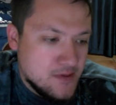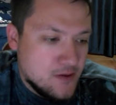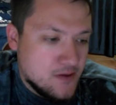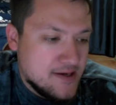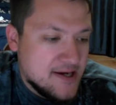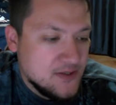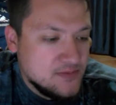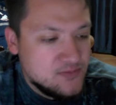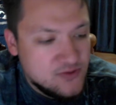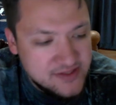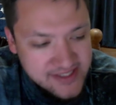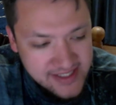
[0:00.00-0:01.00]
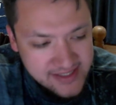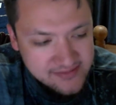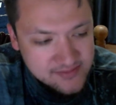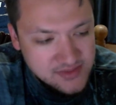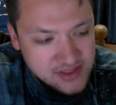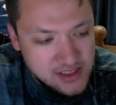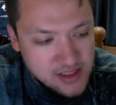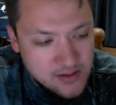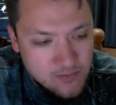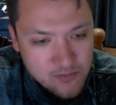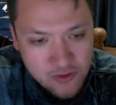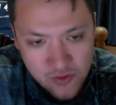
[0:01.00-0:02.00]
or I would predict
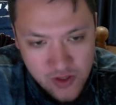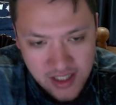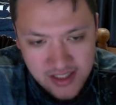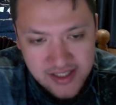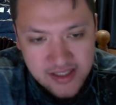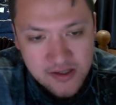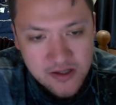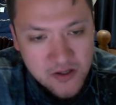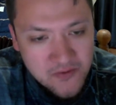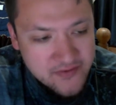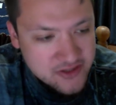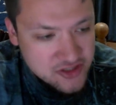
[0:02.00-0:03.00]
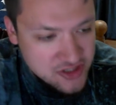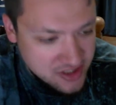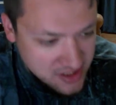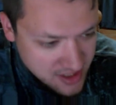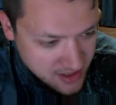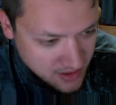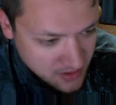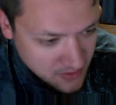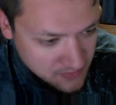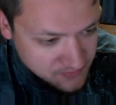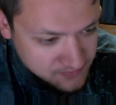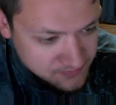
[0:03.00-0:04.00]
Milwaukee over
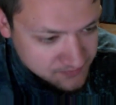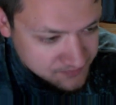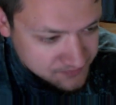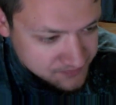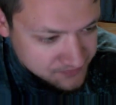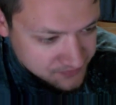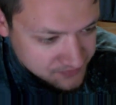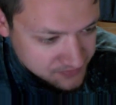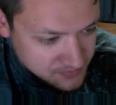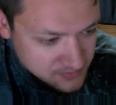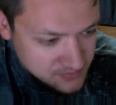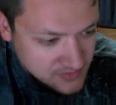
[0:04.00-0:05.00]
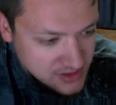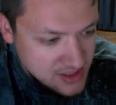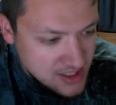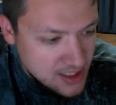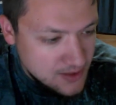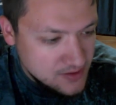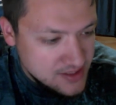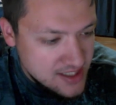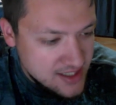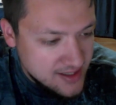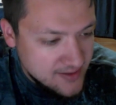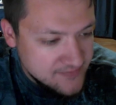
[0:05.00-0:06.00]
Chicago. I would
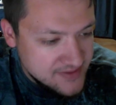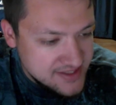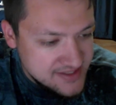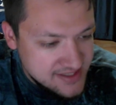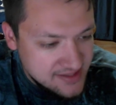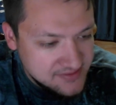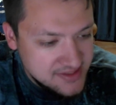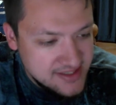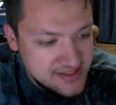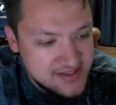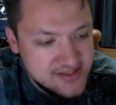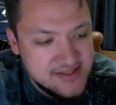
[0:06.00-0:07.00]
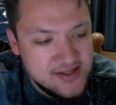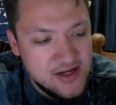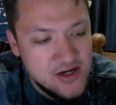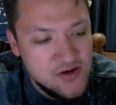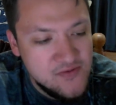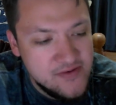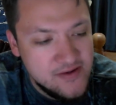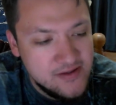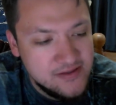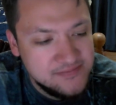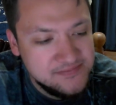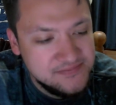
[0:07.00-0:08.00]
have the Celtics
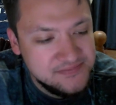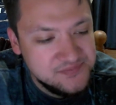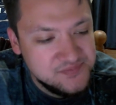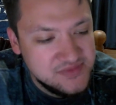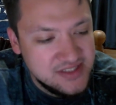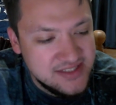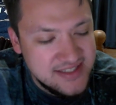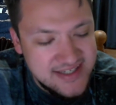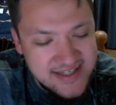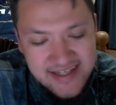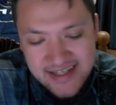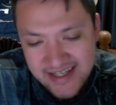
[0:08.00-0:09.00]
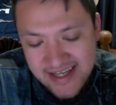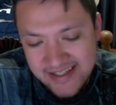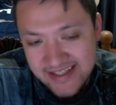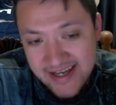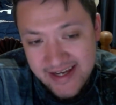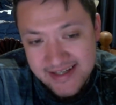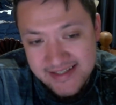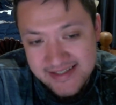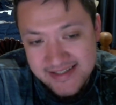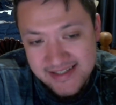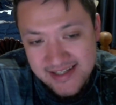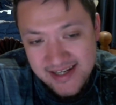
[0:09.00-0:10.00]
over the Heat. And
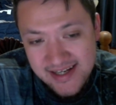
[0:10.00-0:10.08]
yes,